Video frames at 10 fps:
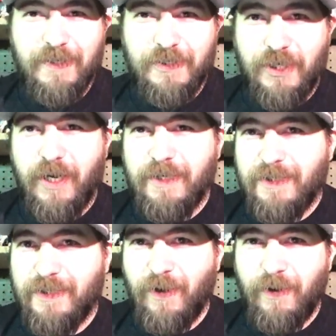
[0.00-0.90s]
The
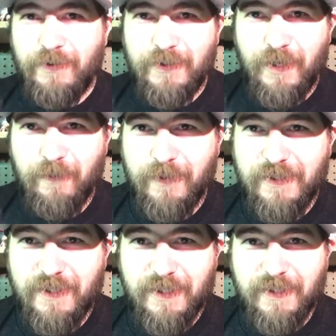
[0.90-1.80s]
Jank Sauce coming
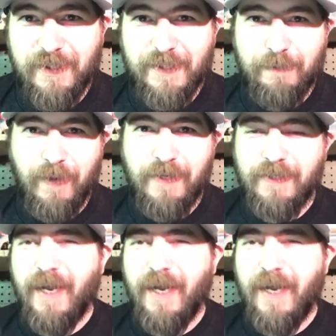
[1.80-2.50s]
to Six Sense Baits.